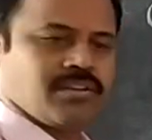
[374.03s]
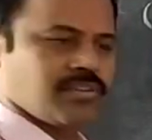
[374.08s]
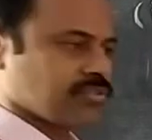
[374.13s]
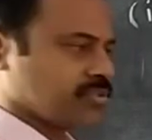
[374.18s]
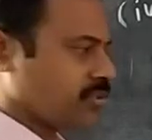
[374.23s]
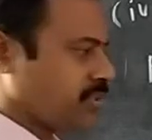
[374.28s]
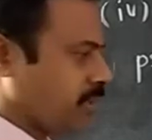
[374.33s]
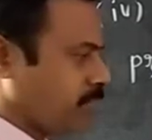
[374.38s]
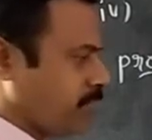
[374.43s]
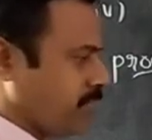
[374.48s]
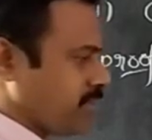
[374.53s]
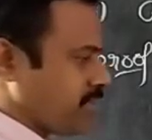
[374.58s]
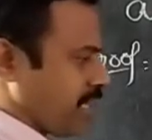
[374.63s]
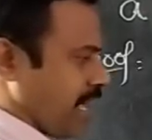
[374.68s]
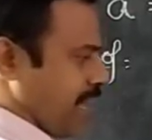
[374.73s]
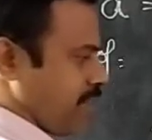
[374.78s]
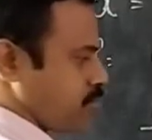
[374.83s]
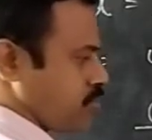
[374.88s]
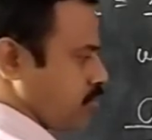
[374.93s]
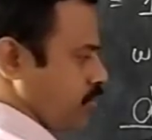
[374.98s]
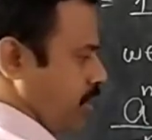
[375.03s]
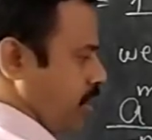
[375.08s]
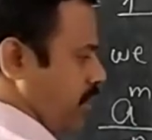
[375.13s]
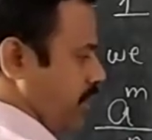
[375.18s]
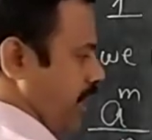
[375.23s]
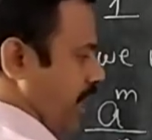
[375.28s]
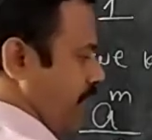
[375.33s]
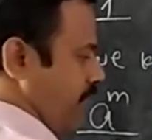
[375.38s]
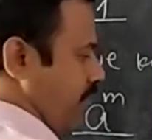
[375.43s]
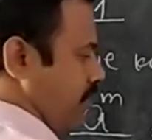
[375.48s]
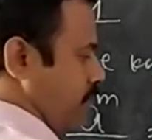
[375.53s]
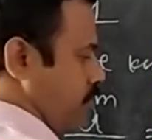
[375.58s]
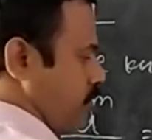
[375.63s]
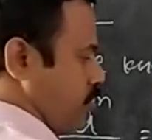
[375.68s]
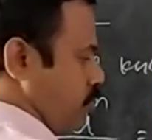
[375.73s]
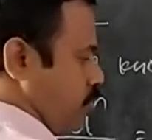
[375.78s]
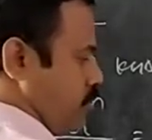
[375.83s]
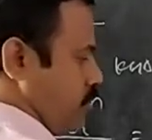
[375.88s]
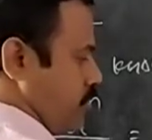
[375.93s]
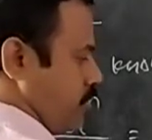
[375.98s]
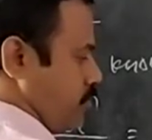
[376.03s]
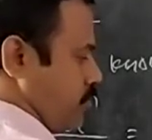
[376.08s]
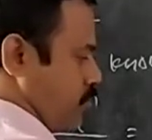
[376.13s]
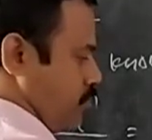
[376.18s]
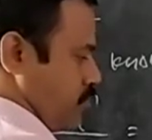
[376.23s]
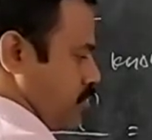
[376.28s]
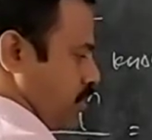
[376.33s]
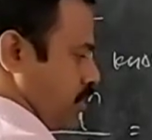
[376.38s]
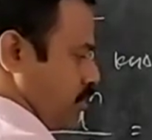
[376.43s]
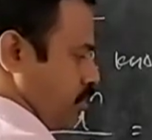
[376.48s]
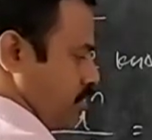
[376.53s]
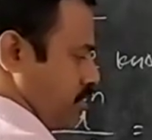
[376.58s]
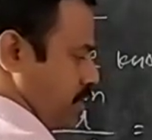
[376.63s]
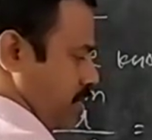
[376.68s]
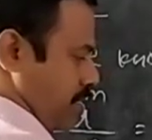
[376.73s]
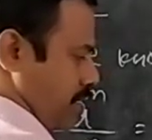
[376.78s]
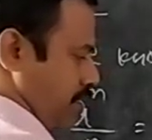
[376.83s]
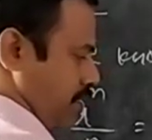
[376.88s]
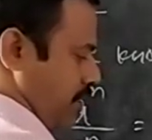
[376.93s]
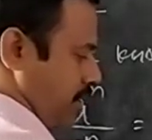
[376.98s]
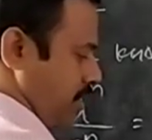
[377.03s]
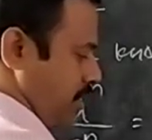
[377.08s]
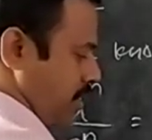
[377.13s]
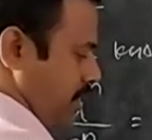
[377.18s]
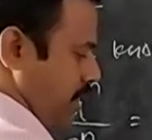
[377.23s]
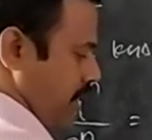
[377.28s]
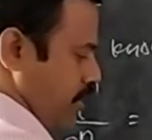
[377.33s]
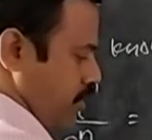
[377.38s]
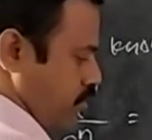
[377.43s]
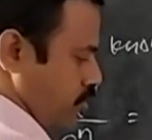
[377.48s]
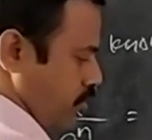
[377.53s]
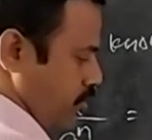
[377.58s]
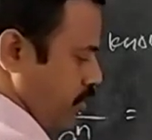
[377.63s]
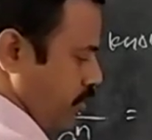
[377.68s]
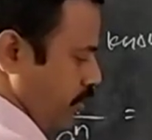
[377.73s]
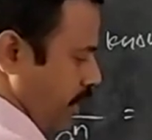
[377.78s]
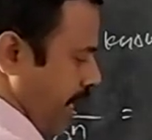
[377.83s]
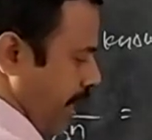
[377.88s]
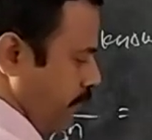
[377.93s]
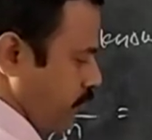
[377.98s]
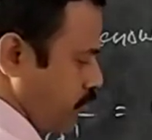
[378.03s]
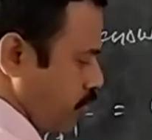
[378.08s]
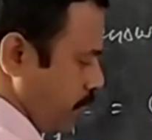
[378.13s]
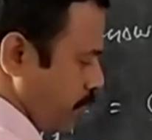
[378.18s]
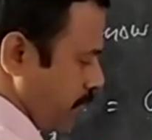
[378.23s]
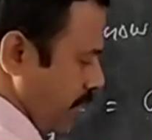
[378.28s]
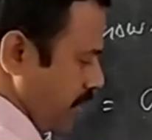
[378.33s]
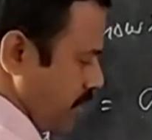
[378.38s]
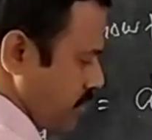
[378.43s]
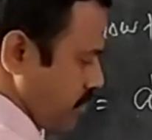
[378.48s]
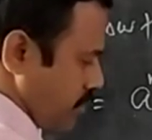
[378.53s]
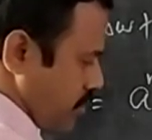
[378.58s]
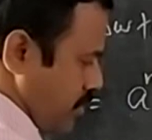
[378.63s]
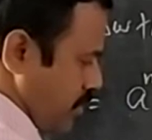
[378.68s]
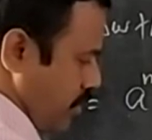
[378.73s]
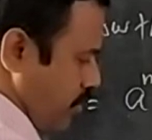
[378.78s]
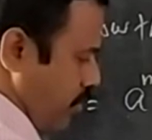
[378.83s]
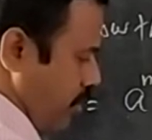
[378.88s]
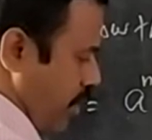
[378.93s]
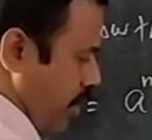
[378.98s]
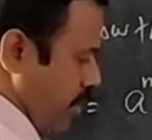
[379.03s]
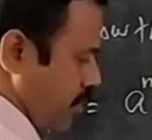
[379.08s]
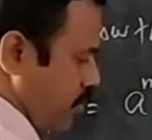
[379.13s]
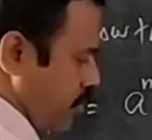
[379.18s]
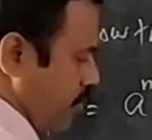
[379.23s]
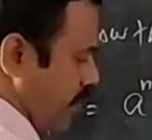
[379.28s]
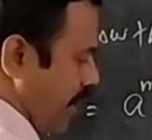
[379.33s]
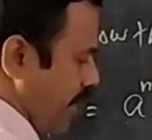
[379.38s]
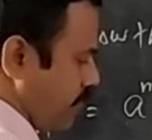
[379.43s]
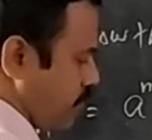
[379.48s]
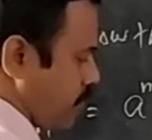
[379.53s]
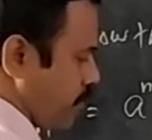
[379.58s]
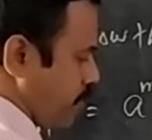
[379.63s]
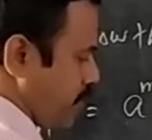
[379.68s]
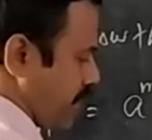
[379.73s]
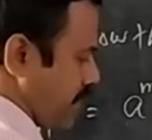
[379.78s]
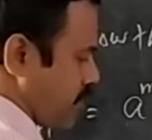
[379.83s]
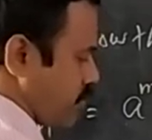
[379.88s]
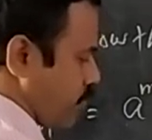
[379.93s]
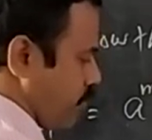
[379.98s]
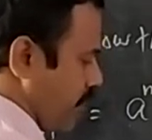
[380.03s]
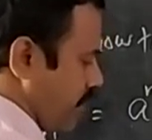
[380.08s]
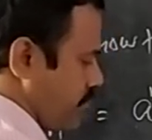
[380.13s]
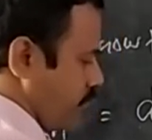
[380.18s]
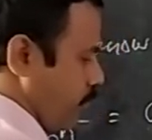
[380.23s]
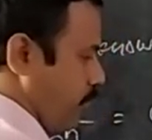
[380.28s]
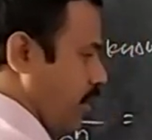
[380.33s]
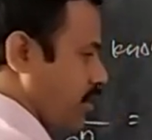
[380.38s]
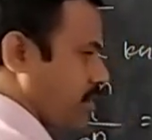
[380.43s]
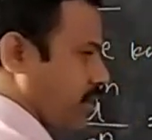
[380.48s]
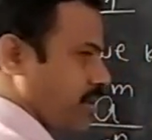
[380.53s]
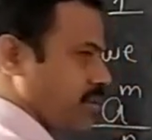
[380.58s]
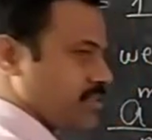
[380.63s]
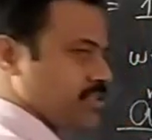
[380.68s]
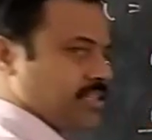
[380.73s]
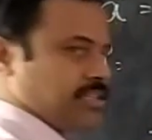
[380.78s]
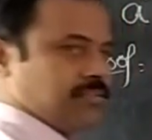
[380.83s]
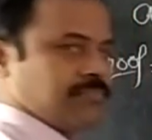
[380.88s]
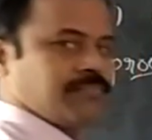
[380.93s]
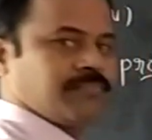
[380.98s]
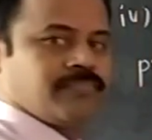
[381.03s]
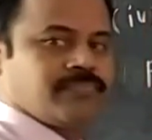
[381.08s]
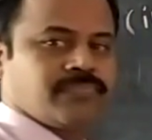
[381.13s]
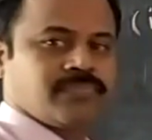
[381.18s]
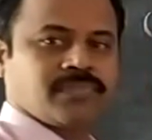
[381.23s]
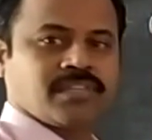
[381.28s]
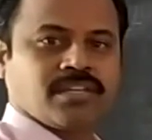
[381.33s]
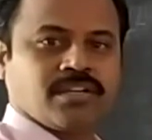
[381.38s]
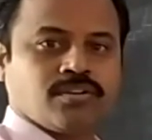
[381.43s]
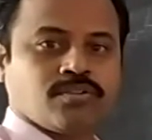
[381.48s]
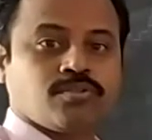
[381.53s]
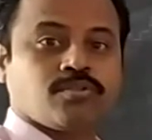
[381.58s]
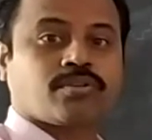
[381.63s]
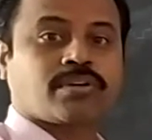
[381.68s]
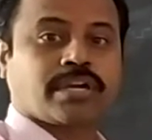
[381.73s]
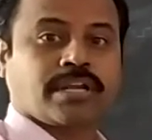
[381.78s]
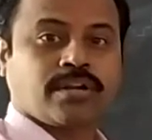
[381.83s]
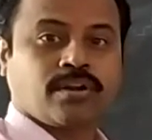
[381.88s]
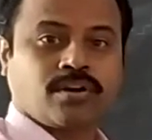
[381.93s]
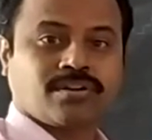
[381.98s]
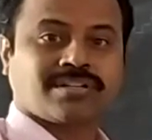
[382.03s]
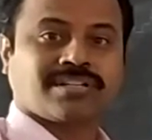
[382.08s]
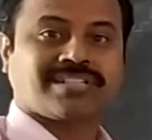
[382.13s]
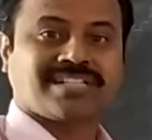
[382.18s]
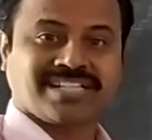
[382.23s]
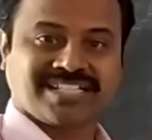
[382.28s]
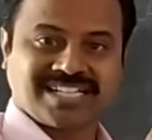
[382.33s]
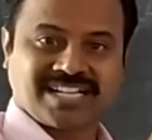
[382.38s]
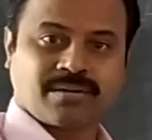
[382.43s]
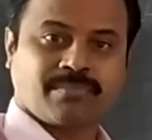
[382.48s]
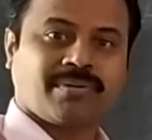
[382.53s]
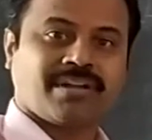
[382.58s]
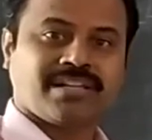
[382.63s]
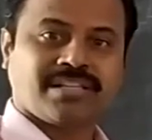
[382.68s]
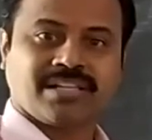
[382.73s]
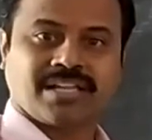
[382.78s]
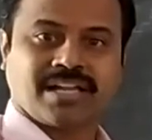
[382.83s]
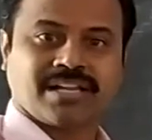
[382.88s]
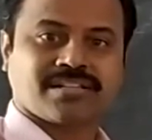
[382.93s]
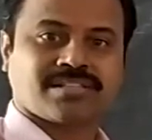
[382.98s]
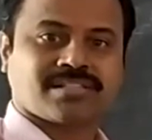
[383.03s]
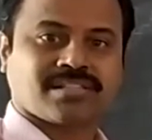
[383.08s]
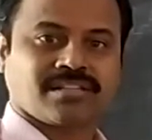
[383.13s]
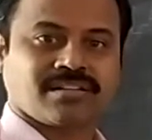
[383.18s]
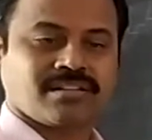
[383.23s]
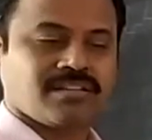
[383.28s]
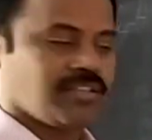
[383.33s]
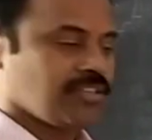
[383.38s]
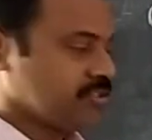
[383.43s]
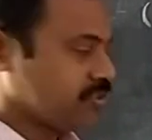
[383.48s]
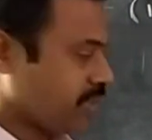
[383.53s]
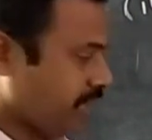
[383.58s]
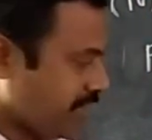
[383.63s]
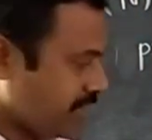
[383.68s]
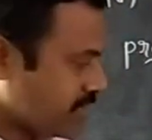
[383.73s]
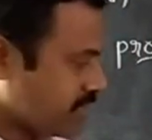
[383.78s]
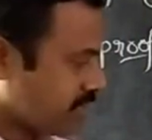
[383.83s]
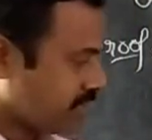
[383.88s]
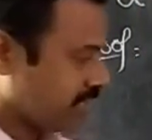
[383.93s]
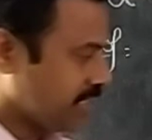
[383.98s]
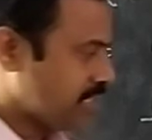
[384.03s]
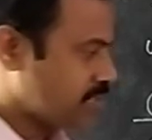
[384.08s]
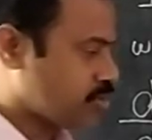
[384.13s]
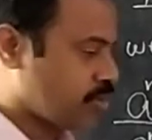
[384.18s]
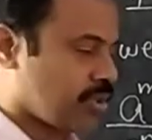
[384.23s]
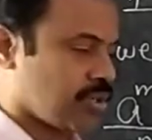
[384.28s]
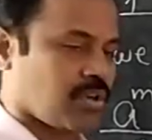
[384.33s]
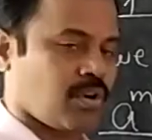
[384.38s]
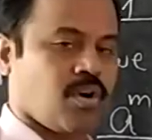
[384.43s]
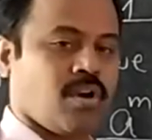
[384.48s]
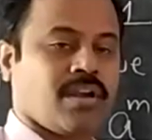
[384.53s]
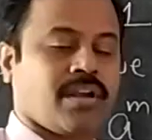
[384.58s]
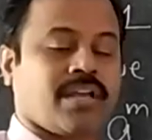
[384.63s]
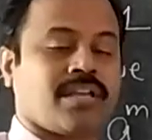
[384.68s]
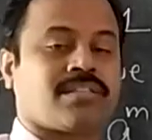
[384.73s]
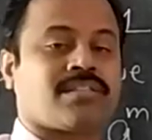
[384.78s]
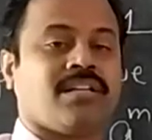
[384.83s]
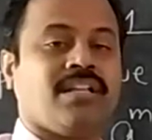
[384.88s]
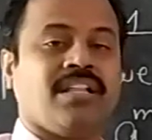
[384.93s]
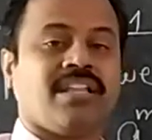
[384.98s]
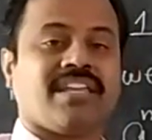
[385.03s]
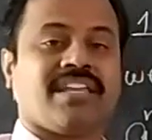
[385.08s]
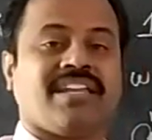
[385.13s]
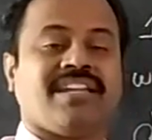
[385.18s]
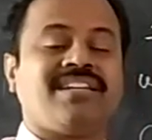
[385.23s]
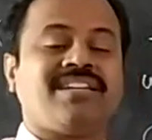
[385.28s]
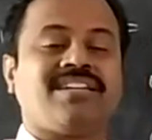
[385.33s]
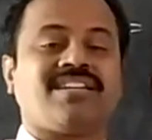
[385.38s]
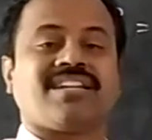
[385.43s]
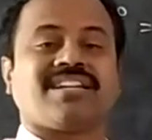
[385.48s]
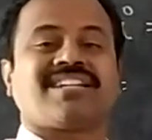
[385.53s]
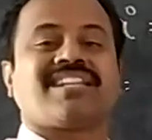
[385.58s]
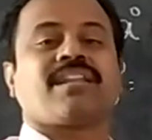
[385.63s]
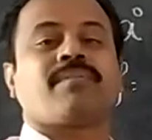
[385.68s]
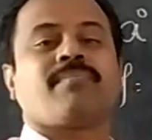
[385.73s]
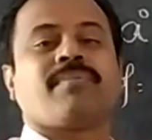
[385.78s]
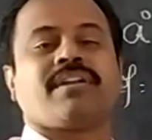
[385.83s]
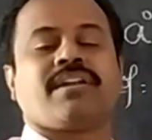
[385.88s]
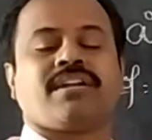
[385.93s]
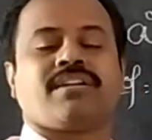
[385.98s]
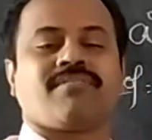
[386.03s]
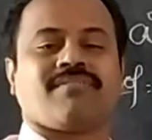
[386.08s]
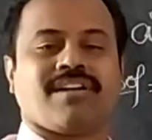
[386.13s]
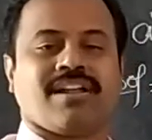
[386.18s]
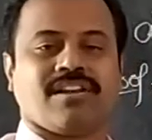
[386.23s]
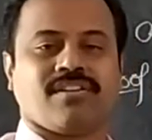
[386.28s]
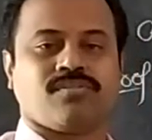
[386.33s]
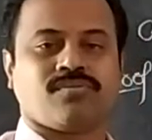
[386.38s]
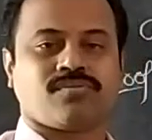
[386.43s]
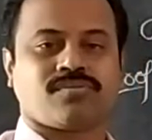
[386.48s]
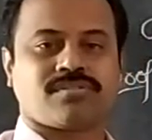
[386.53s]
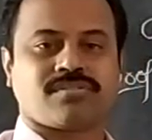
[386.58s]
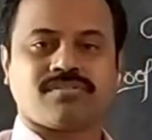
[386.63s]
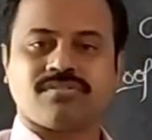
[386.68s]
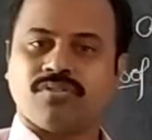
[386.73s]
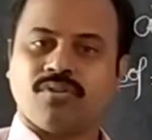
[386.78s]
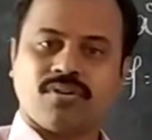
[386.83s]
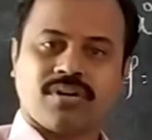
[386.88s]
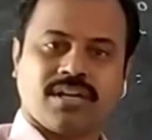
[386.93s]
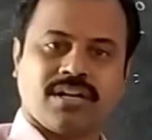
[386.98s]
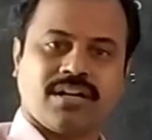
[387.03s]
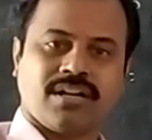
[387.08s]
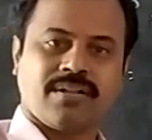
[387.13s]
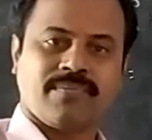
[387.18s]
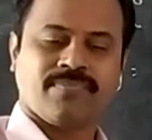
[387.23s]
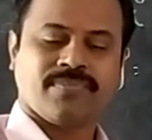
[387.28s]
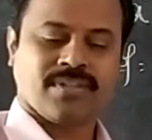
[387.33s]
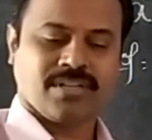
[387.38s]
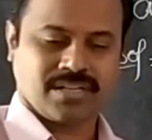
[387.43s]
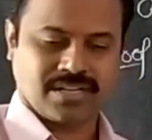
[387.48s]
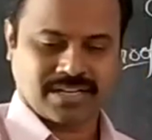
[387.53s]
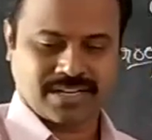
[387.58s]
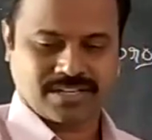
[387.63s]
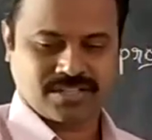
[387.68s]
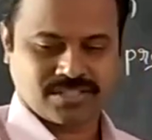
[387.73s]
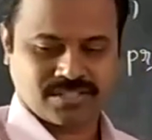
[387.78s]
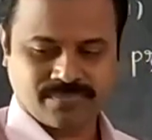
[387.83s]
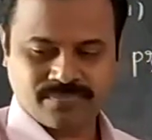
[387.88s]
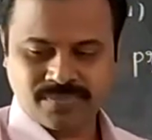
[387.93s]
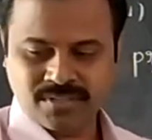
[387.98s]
So that means as you are having two zeros here, should you have to place 0 or you have to place 1? What answer? You cannot determine the answer. Hence these are called as indeterminate values. Okay, Nana? Right.